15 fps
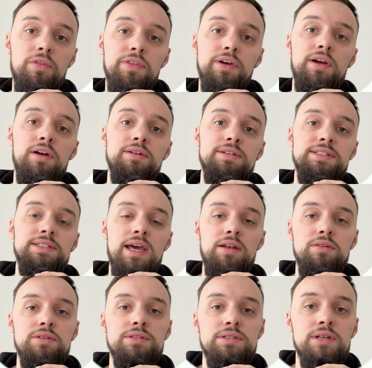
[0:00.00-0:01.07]
the current
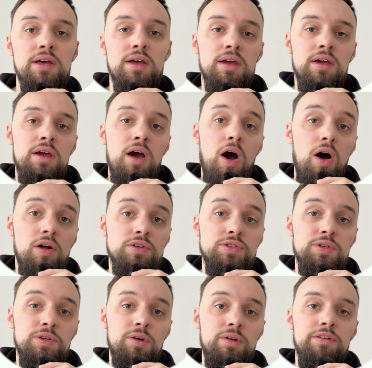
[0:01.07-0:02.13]
status
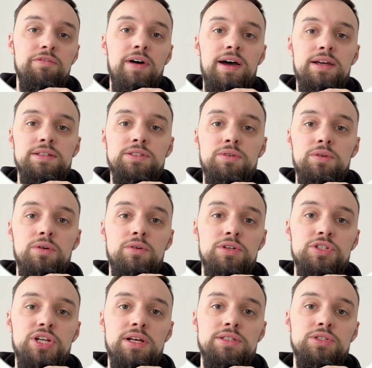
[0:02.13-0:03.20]
onto your device. So you could
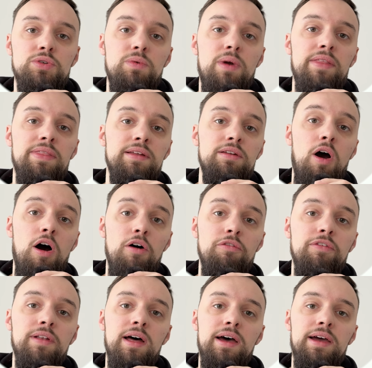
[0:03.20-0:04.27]
just run that
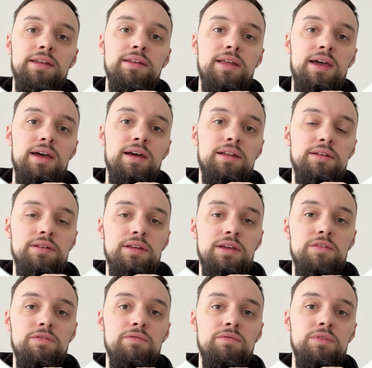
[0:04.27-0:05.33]
offline and
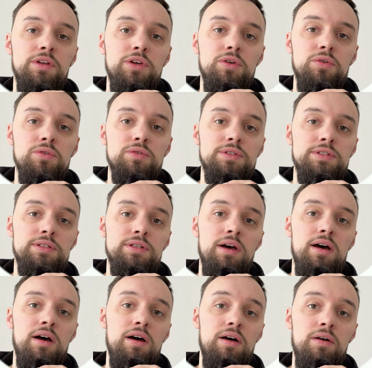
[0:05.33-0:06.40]
even use,
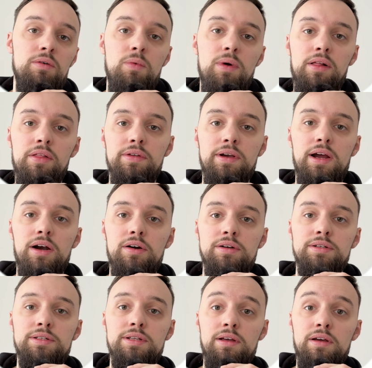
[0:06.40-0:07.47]
the
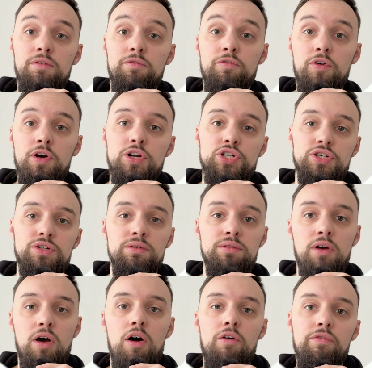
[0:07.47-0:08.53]
current version
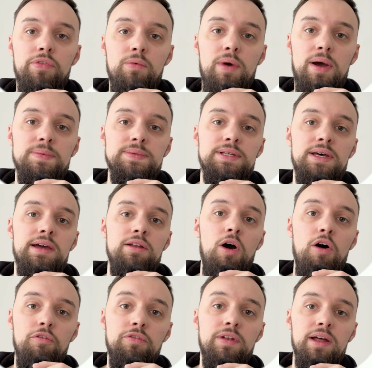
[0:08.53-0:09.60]
of the website
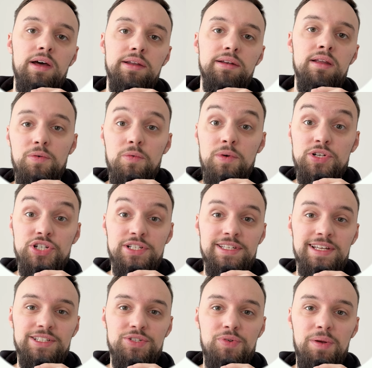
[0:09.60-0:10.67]
offline, which is
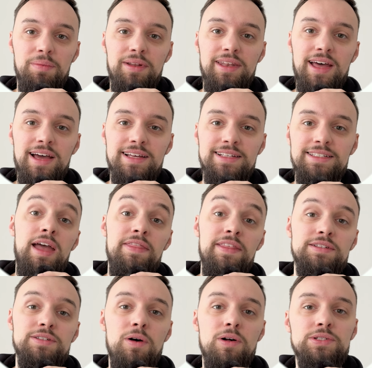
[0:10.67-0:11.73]
extremely nice. And
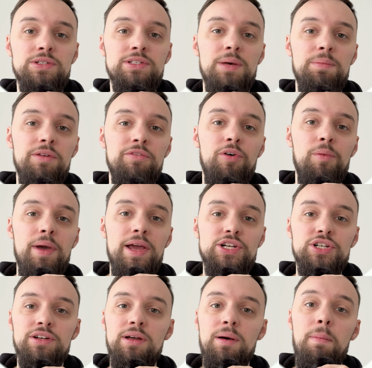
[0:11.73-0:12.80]
there's also some
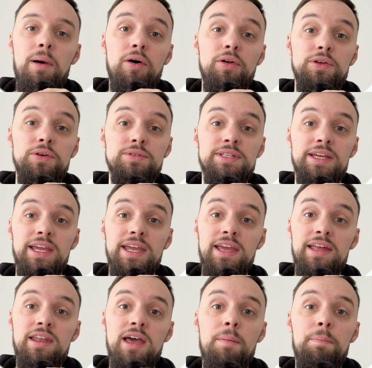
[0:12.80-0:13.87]
information about using
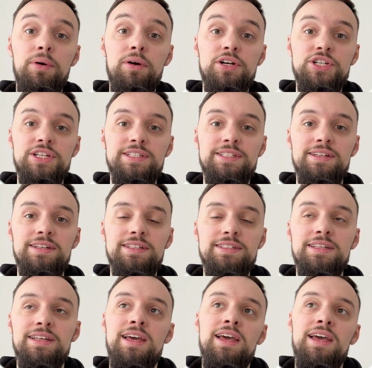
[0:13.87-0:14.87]
in-app purchases,